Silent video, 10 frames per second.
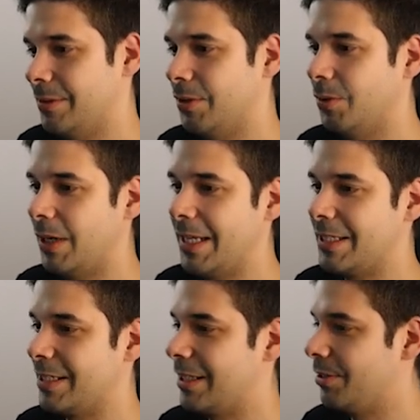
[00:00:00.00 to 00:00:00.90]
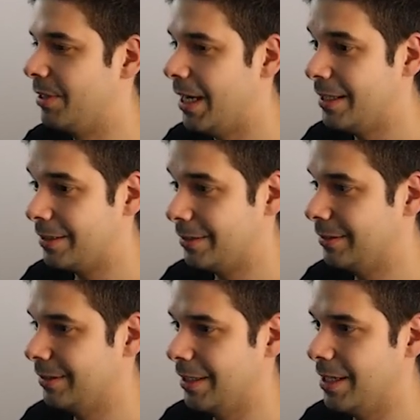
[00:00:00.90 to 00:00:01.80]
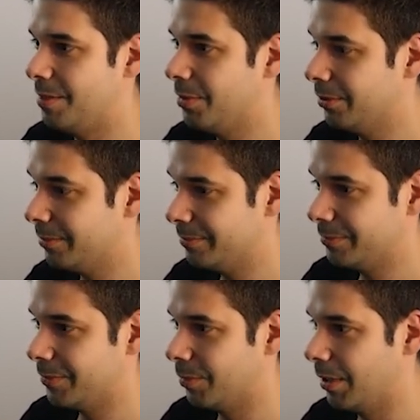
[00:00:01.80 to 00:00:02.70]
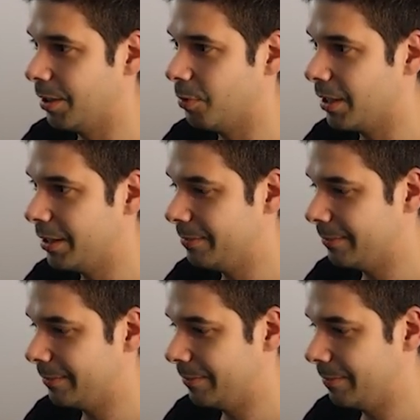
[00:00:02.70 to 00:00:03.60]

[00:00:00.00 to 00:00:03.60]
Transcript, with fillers: So let's create the email really quickly.